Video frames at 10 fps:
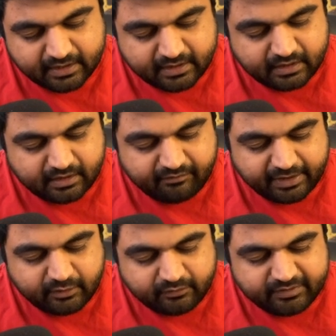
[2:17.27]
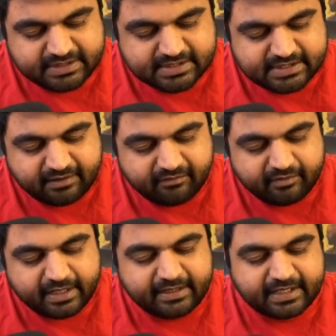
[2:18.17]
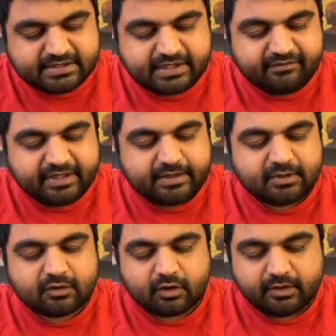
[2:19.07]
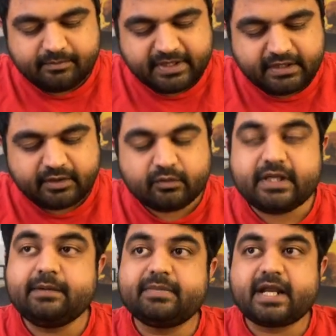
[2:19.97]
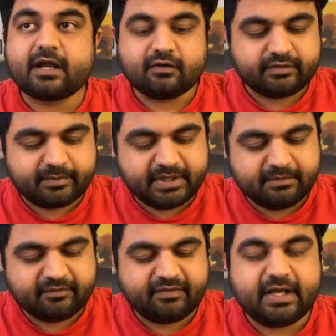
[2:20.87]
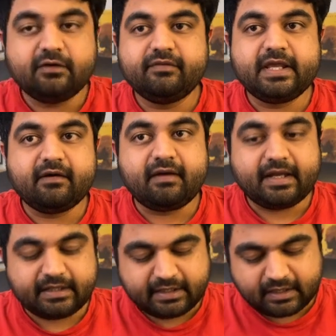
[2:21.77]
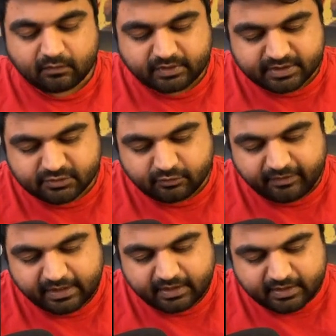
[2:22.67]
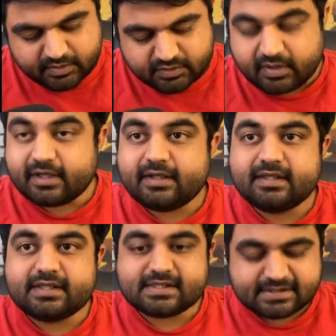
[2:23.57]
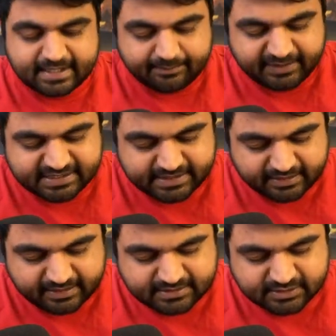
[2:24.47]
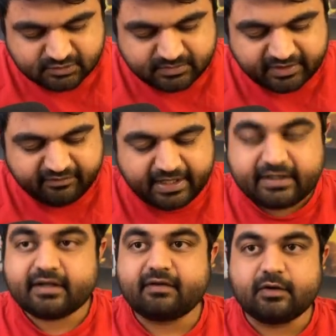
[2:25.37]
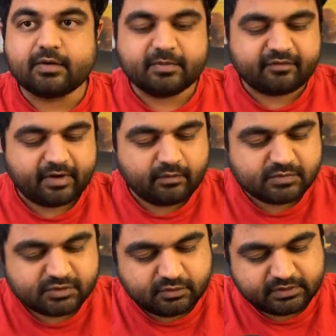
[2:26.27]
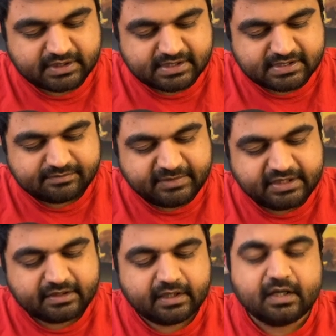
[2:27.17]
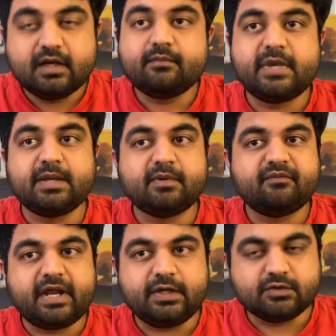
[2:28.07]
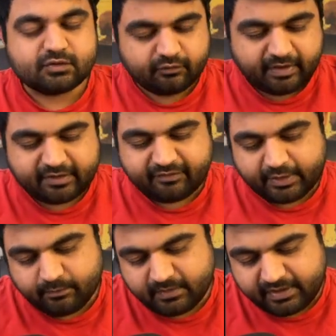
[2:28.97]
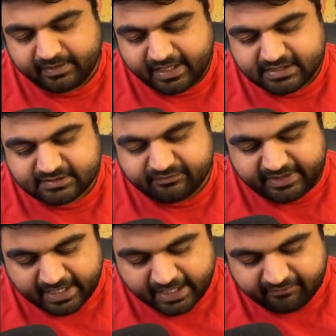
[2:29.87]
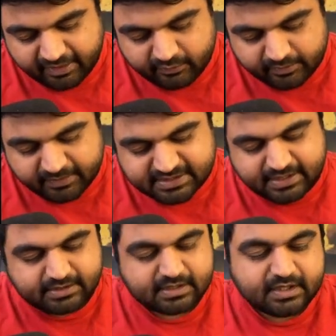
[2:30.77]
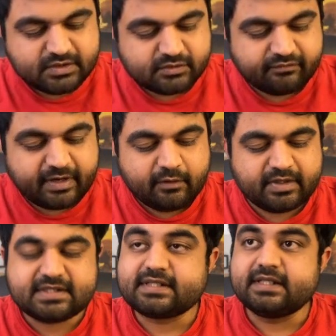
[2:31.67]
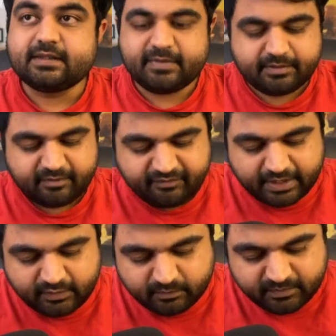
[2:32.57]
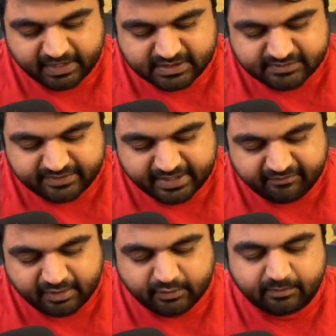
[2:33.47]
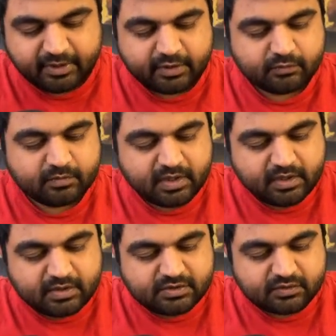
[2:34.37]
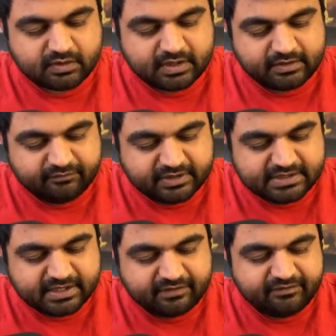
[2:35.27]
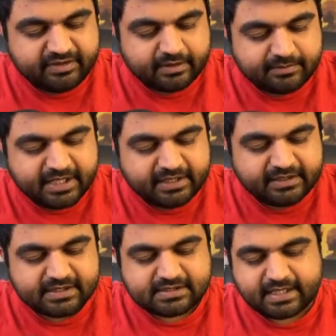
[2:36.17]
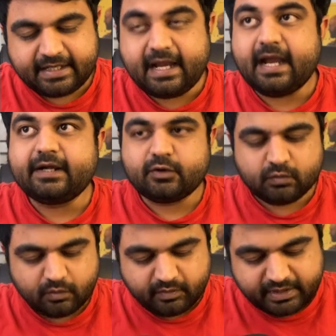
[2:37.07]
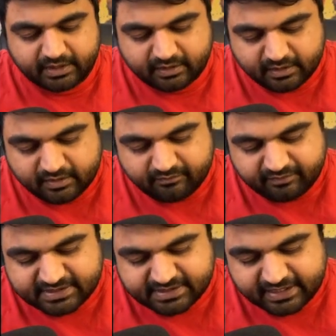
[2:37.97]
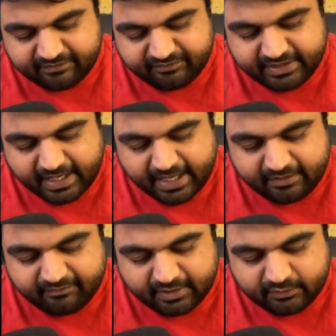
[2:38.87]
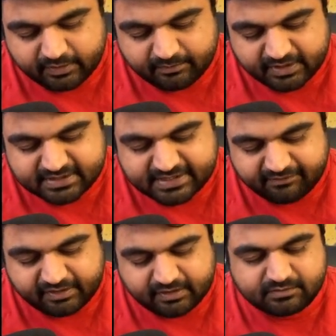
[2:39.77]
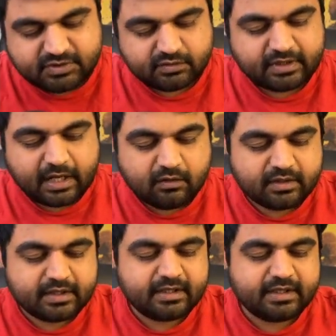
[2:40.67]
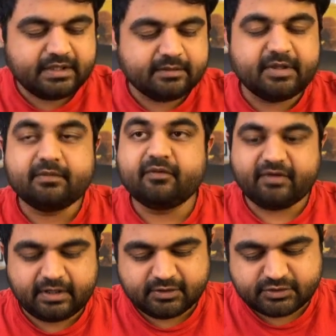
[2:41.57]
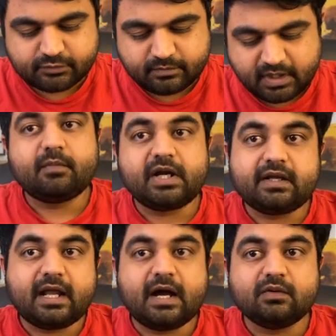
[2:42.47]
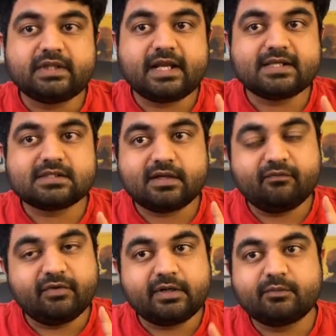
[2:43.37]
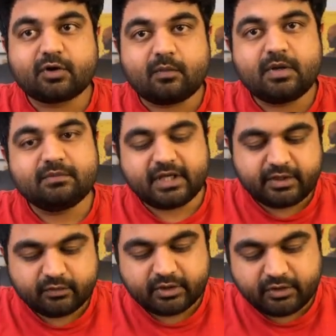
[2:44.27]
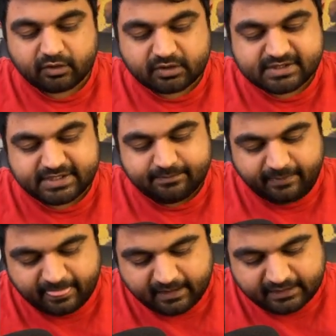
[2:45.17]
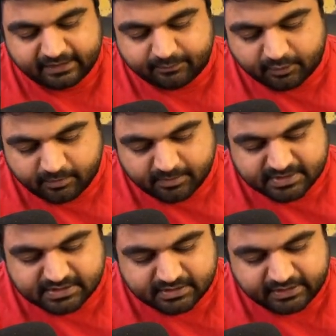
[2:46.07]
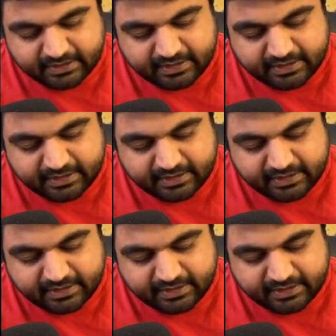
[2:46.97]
uh, why don't we just have a, an extra variable called min to keep track of the minimum value we have encountered so far. So currently this is an empty stack. Let's assume that we enter value number 5. So this has been the minimum value so far 5 next we add value number 6 so 5 is still the minimum value next we add value number 2 so once again we update this and add 2 over here once again we add value number 7 so now currently the minimum value is 2. But now there is one problem that you did not see. And that problem is that